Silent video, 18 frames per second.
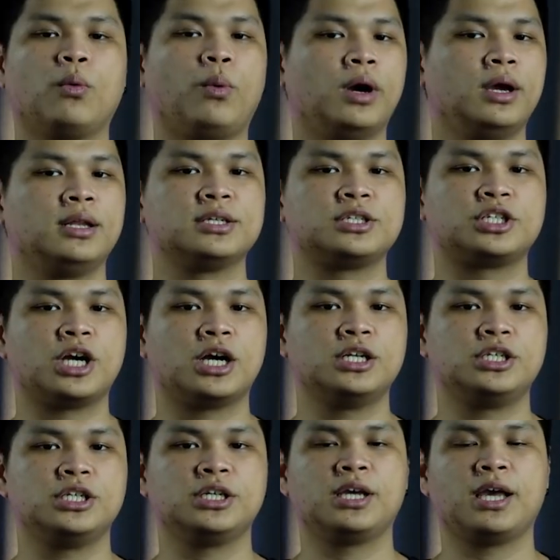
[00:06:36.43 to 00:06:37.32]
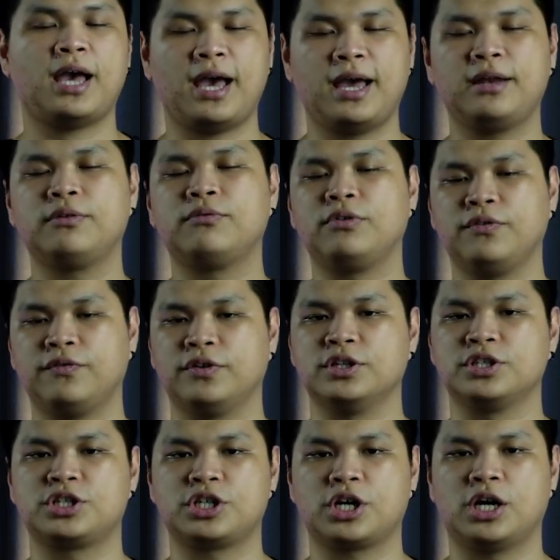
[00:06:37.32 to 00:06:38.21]
wireless charging and
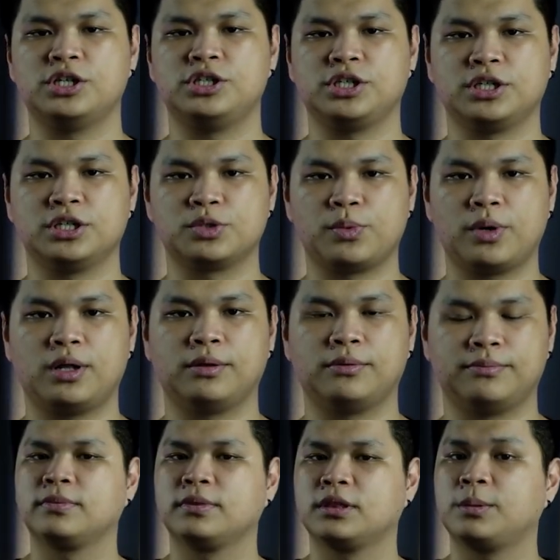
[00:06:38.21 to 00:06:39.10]
reverse charging as well.